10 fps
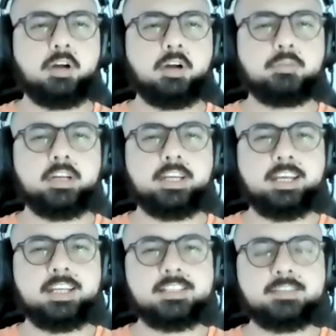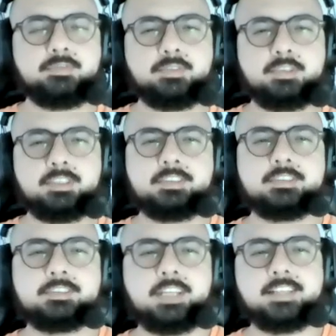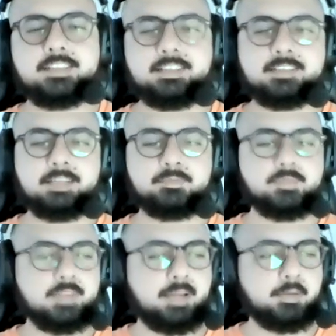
want to ask and